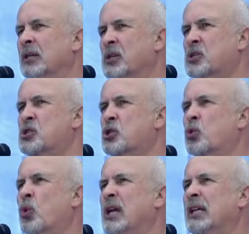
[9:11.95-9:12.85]
This is
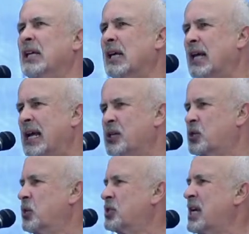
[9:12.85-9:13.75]
28,
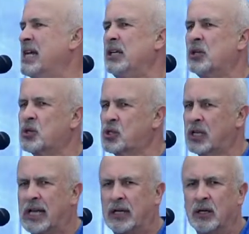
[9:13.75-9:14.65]
so it's eight years
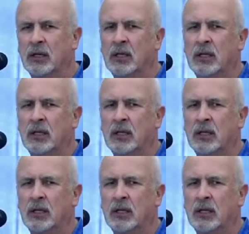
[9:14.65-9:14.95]
later.